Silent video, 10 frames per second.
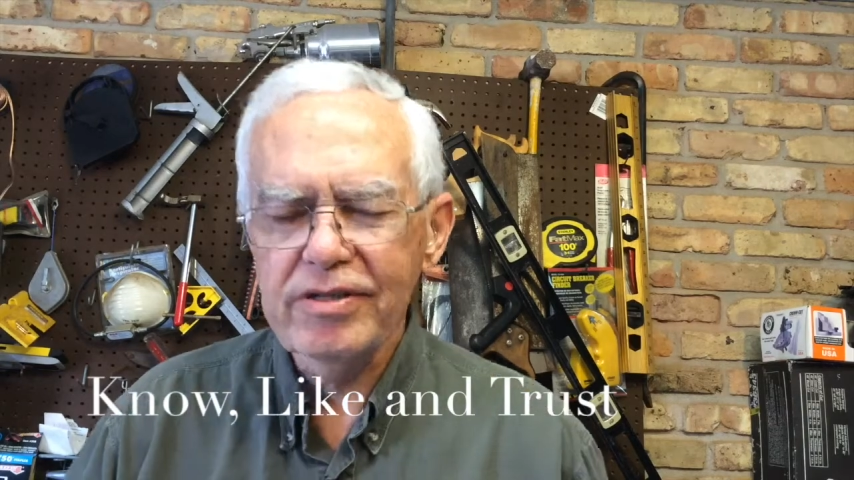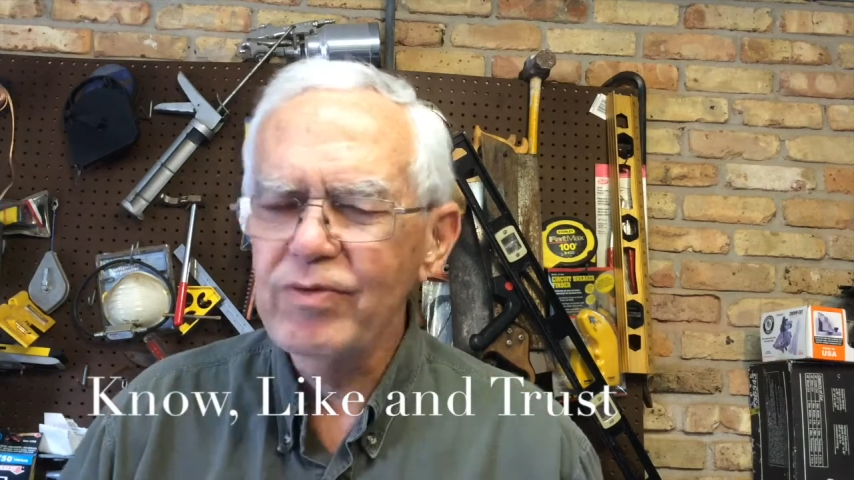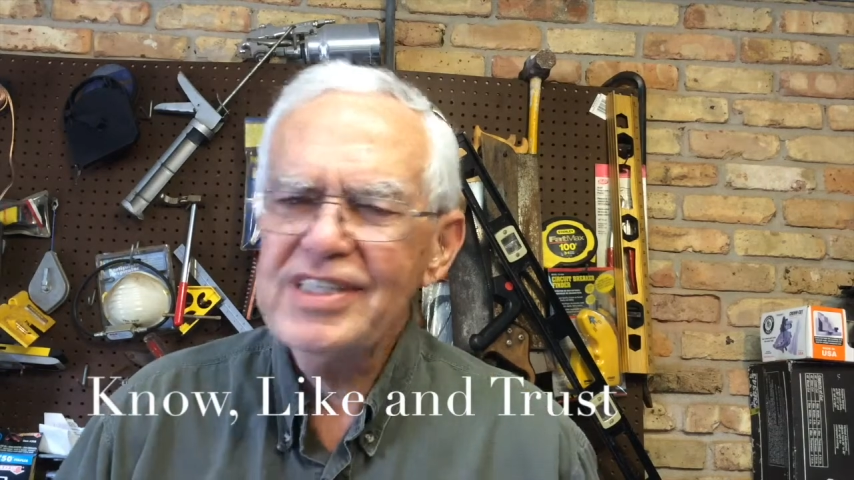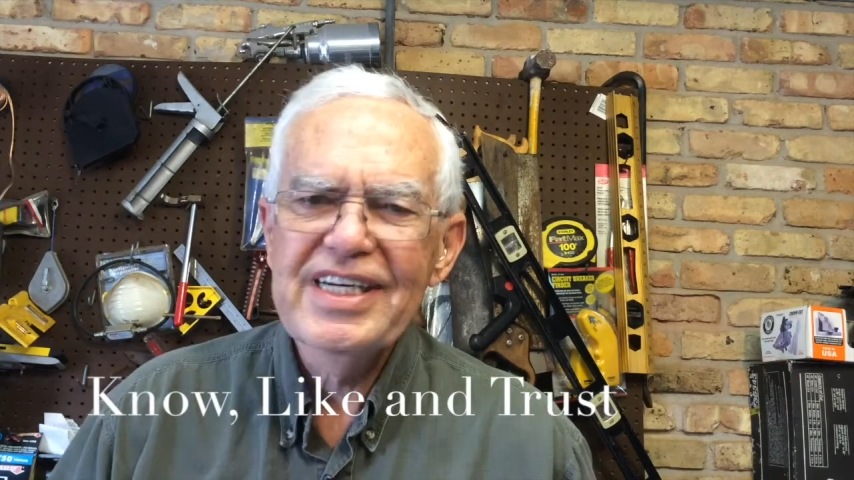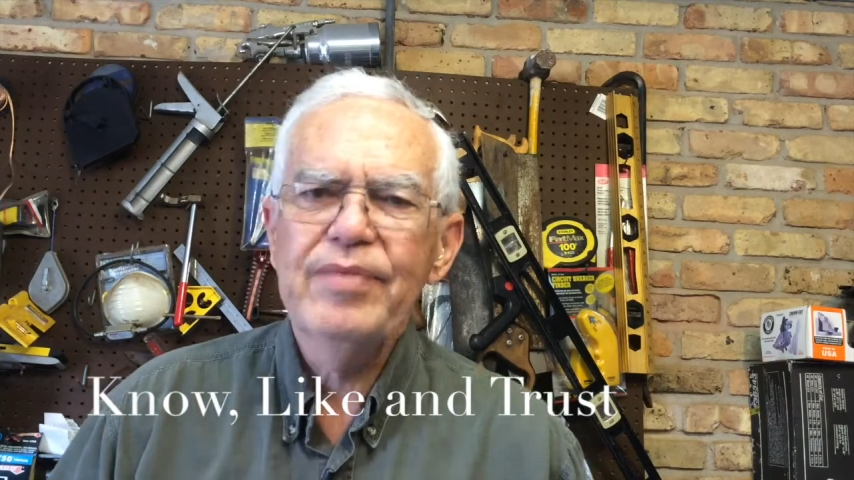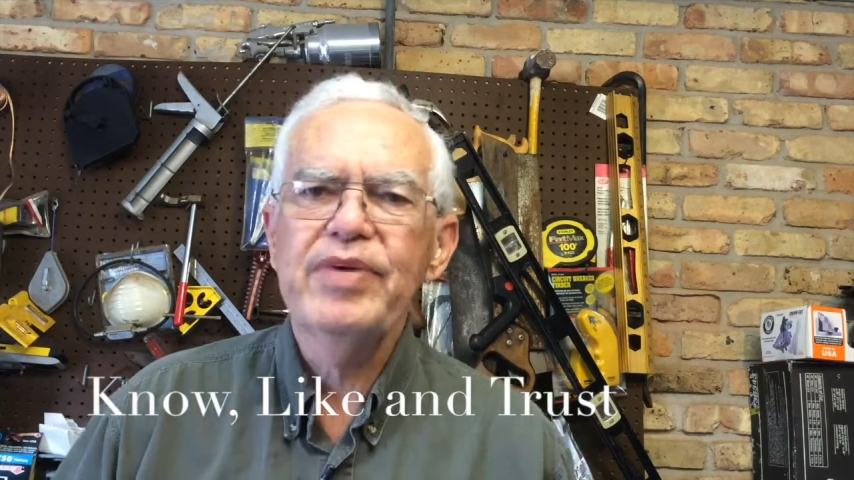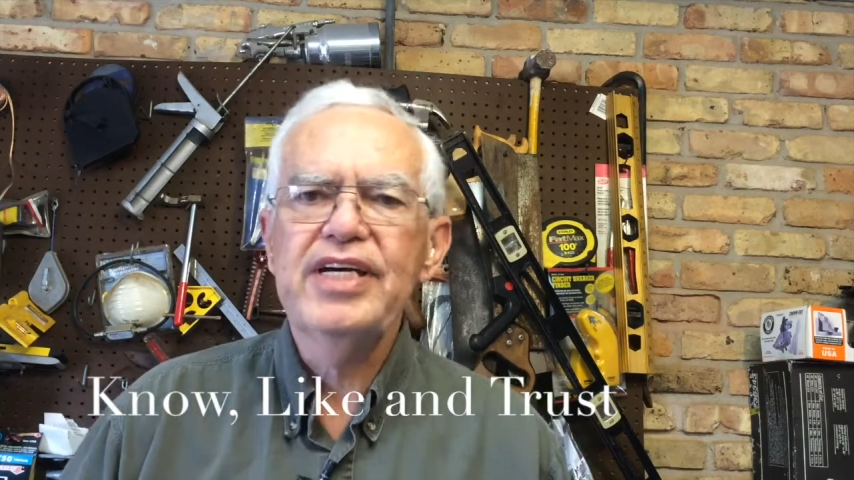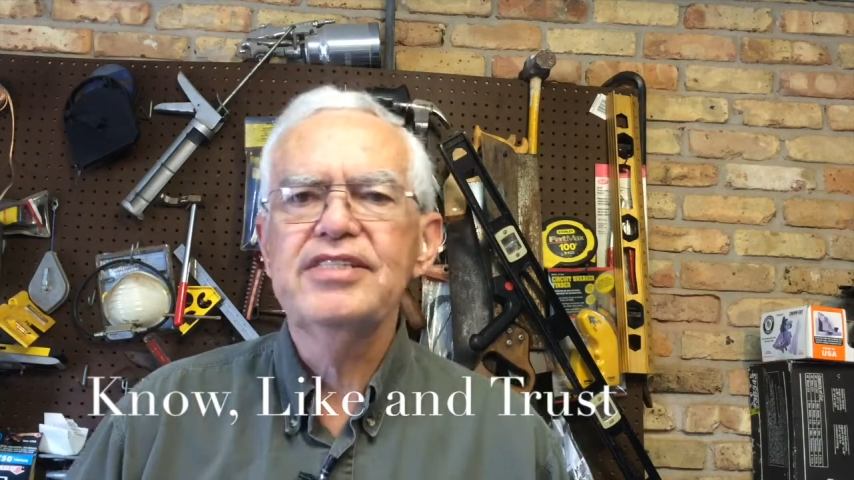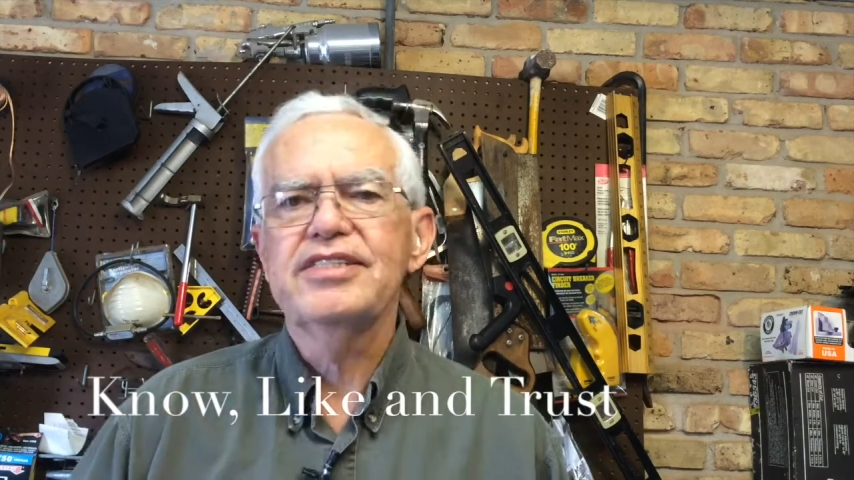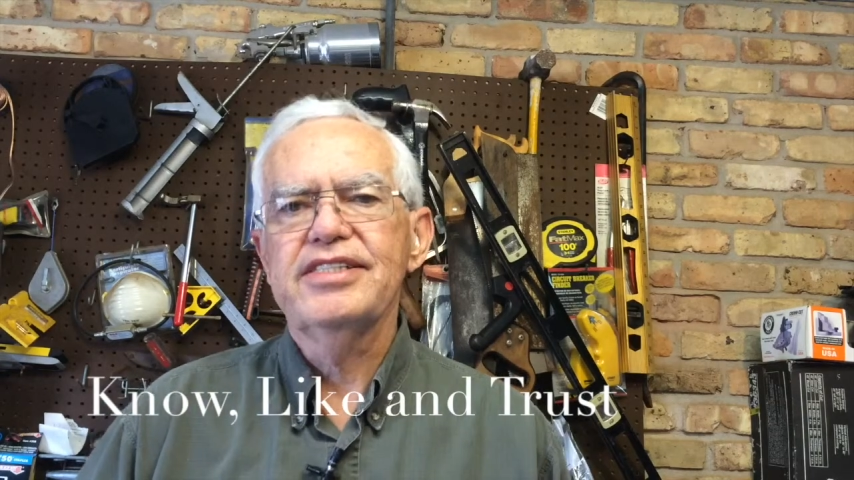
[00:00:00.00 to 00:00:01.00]
And what that
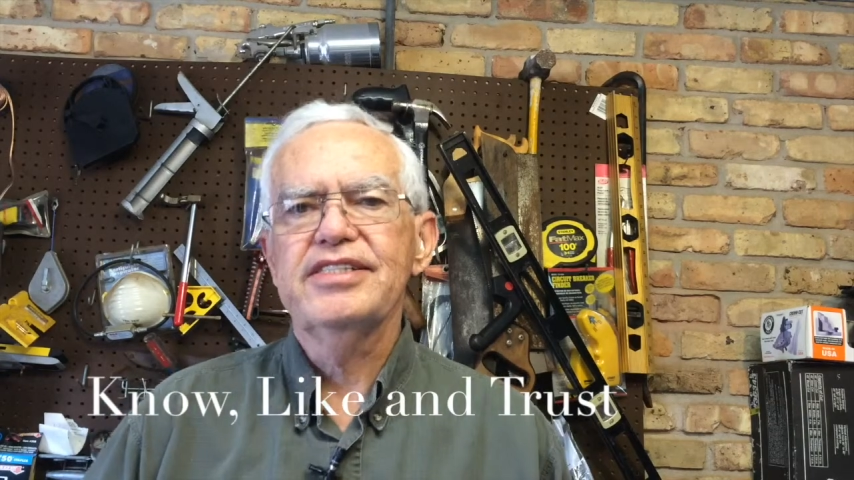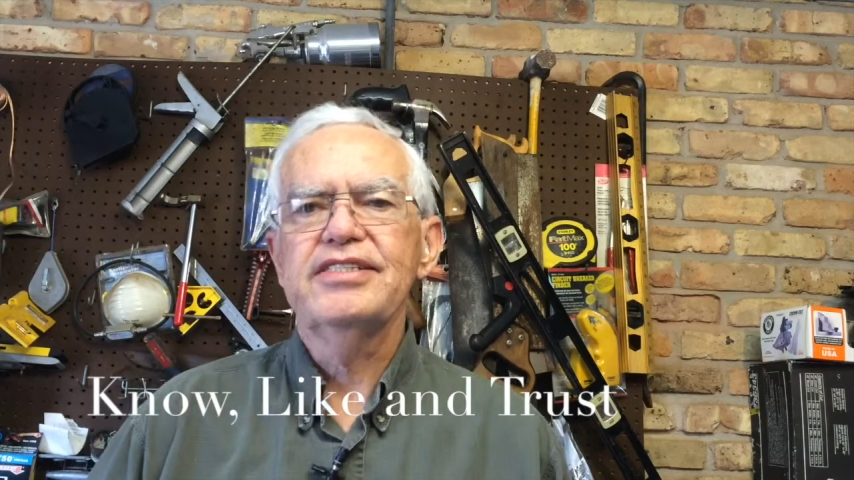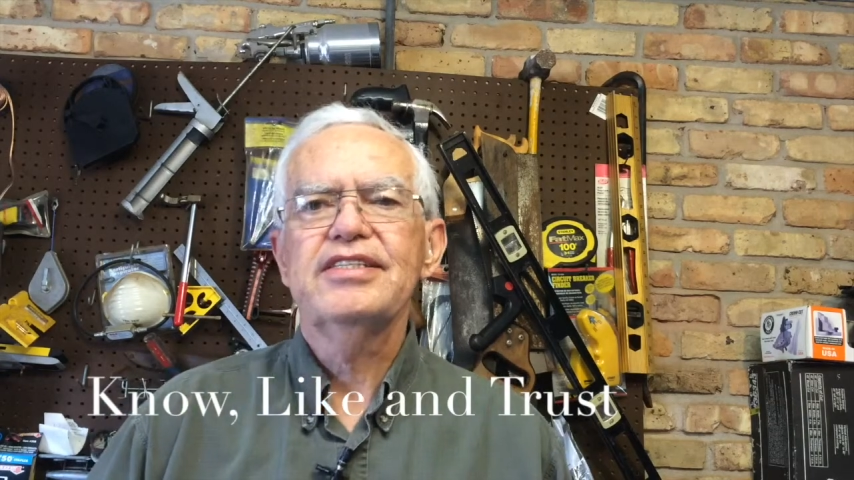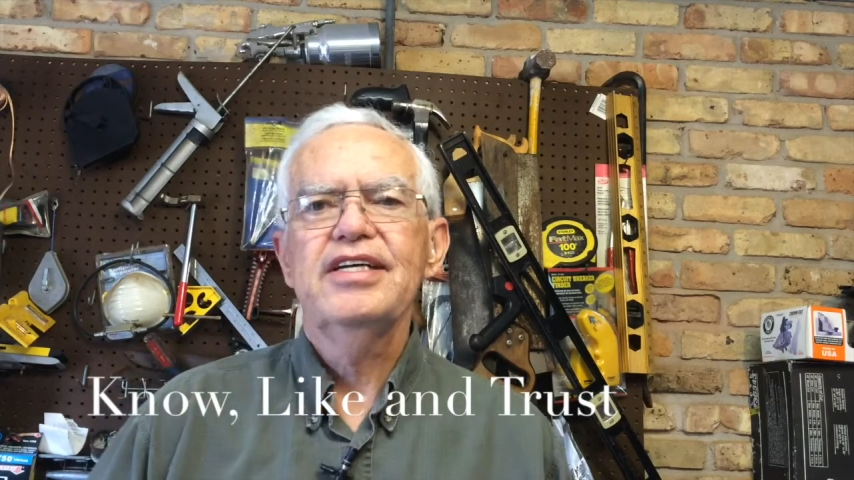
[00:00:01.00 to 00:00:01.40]
means is,